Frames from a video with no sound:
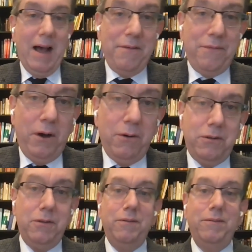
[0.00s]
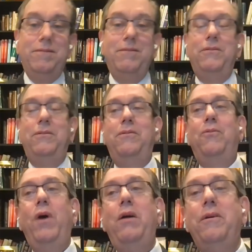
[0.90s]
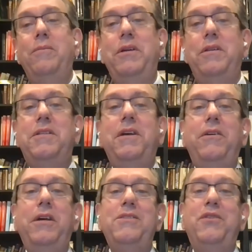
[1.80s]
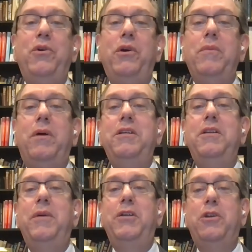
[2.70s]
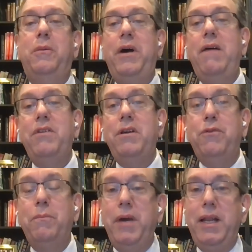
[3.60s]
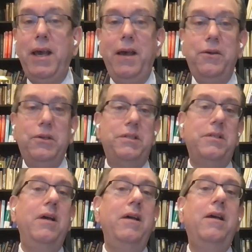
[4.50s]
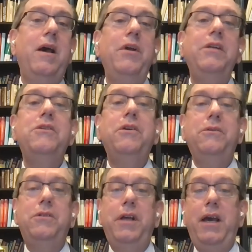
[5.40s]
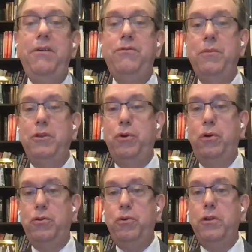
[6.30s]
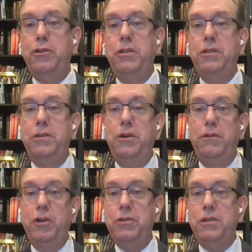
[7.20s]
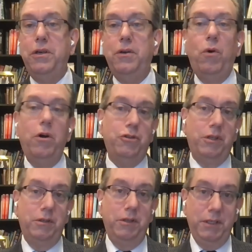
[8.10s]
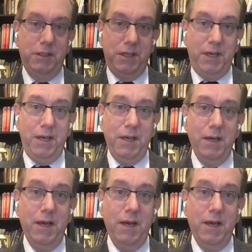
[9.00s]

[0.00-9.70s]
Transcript: Hi, folks. Welcome to the series Viewing Multidimensional Poverty from Many Angles, coming to you today from the George Washington University in Washington, D.C.,